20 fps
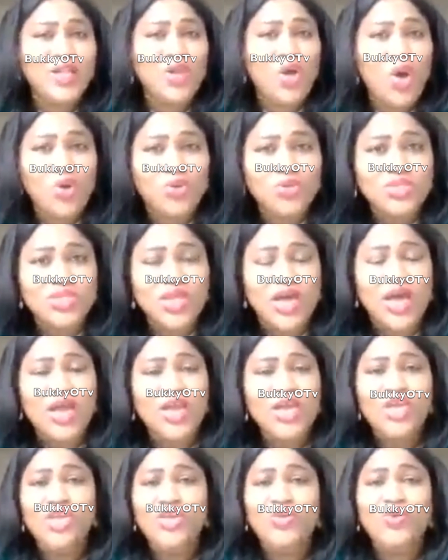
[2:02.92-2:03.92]
can heal
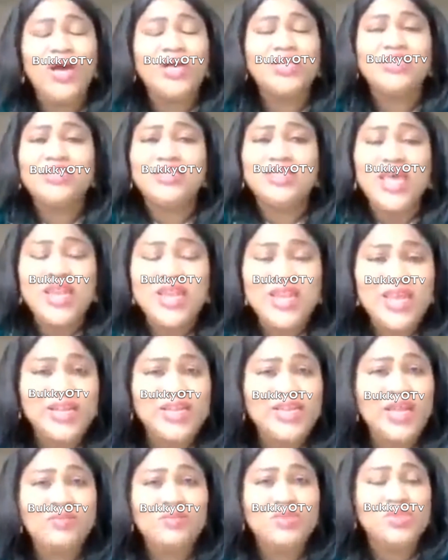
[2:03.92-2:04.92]
ulcer, you are
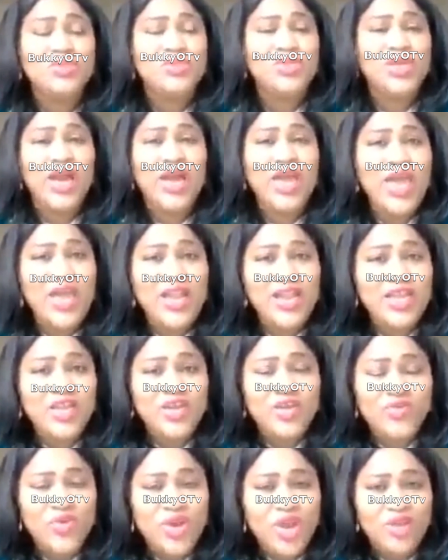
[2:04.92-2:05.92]
sending them to their
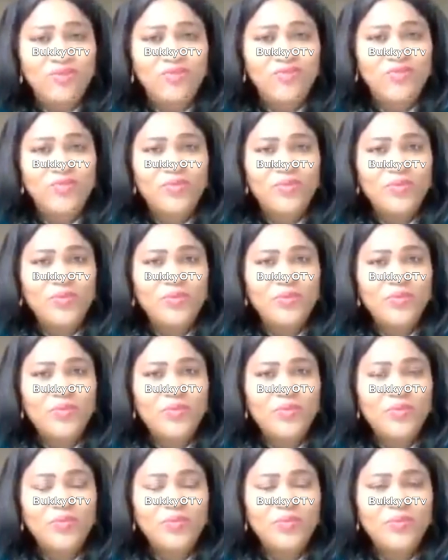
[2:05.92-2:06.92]
early grave?
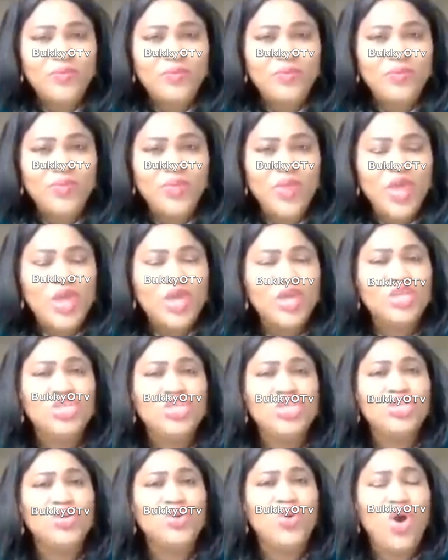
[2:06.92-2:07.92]

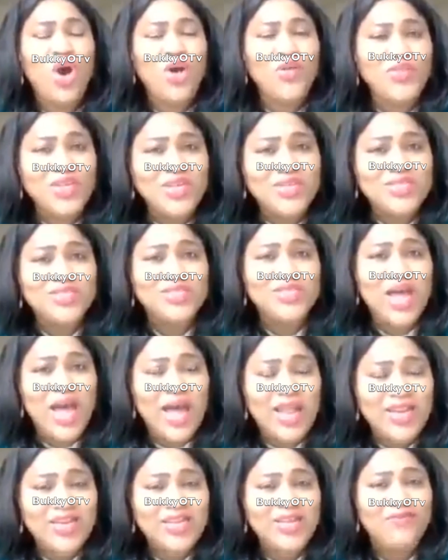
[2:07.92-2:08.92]
Do you
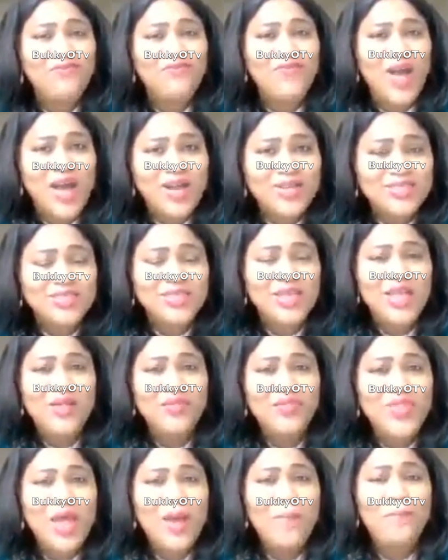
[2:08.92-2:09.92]
understand the
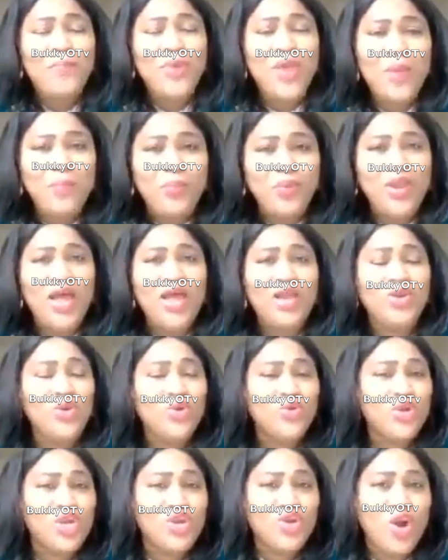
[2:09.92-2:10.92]
fact that people
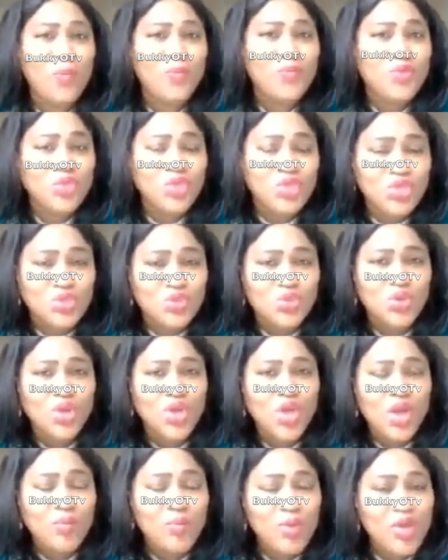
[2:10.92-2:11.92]
are looking up to
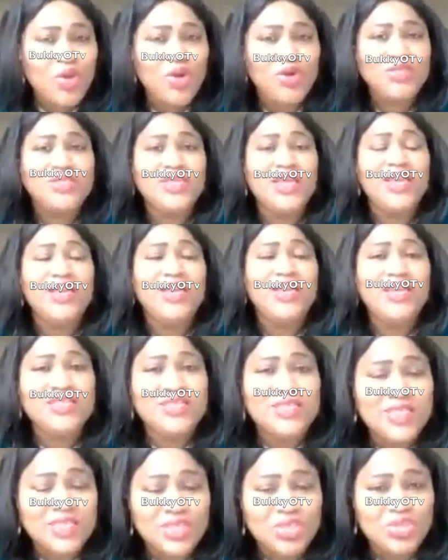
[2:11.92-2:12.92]
you because they
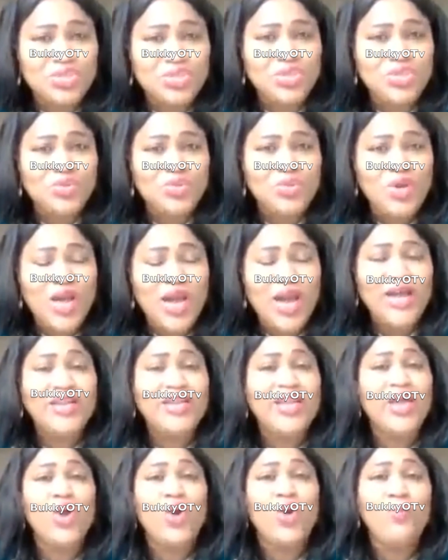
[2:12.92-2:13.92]
listen to you
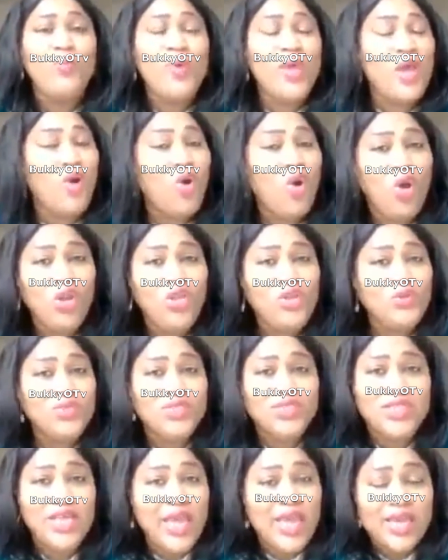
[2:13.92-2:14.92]
and they obey
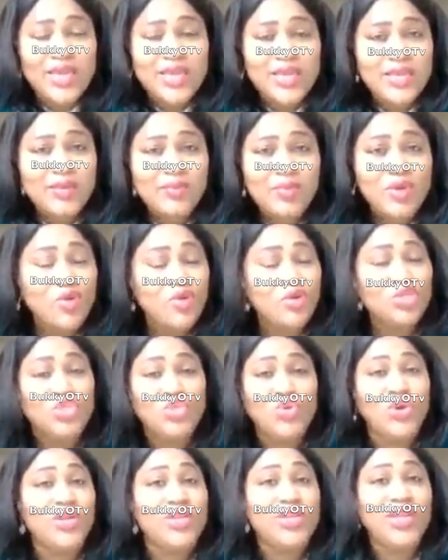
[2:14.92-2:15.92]
all you say
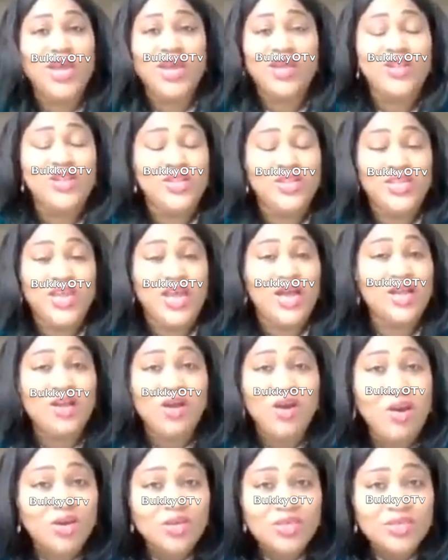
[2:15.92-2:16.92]
because you are their
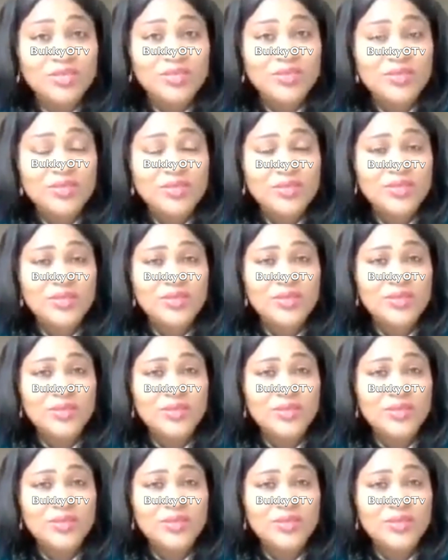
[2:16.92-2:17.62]
God?